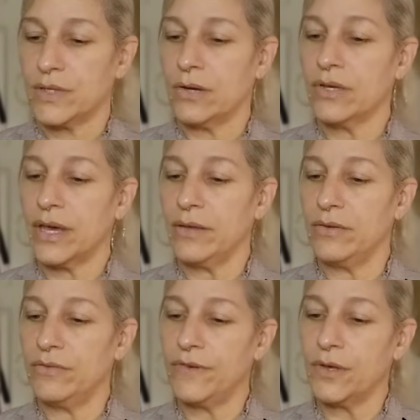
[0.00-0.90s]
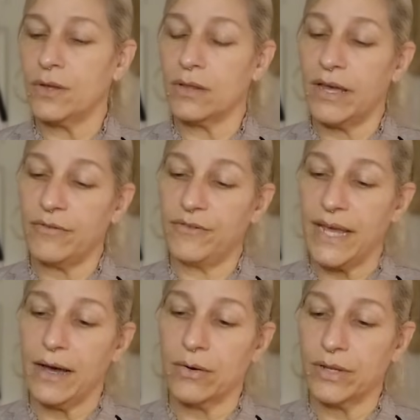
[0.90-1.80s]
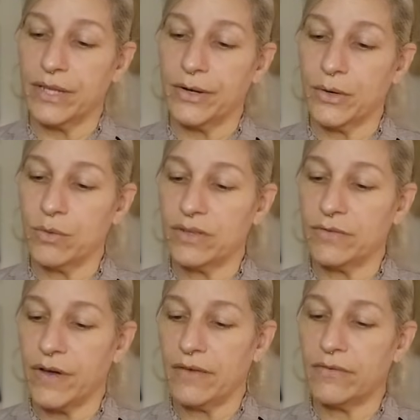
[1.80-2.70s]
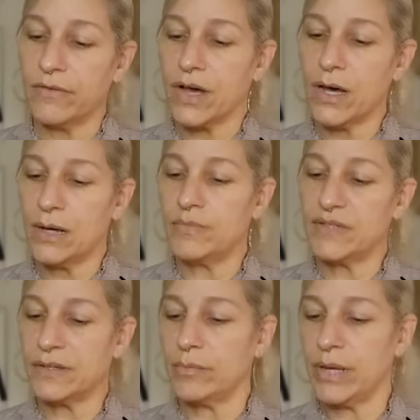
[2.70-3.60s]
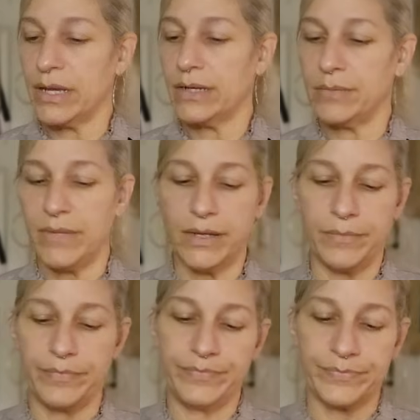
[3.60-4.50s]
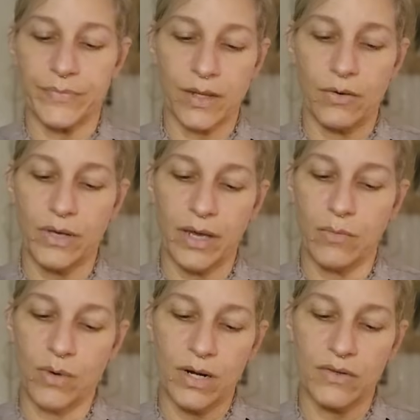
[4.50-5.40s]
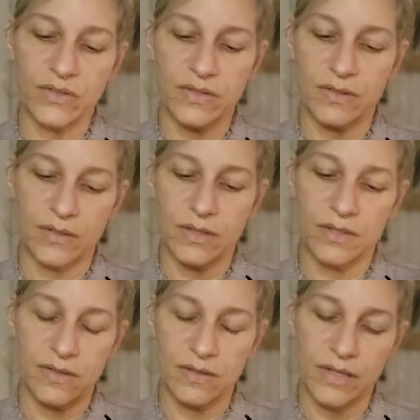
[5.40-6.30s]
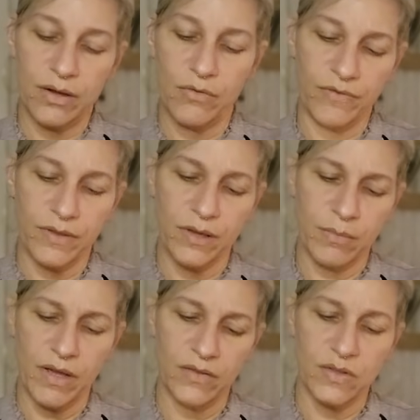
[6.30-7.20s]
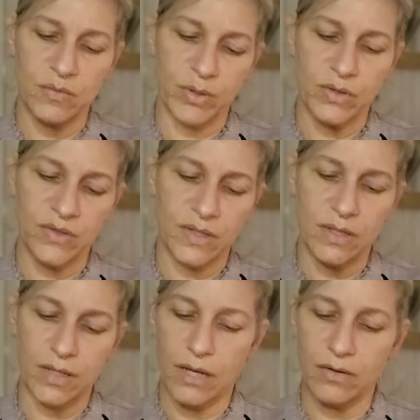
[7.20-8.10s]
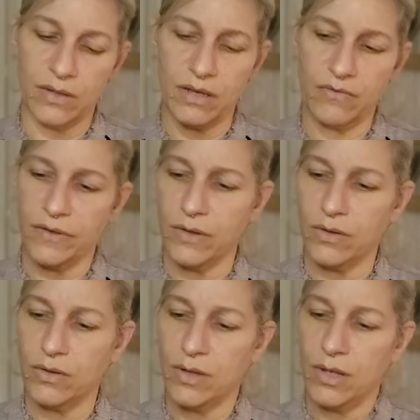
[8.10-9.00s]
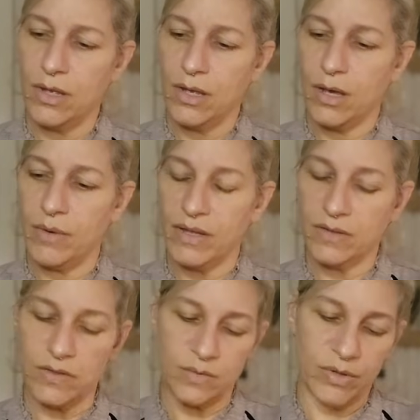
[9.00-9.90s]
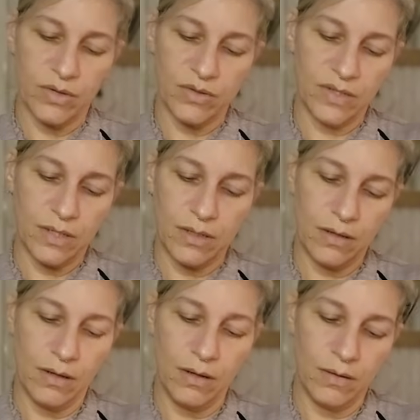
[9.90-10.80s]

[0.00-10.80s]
Okay, you feel left out here with the Five of Cups, abandonment. Okay, what else is Leo feeling about this person? How do they feel about this person?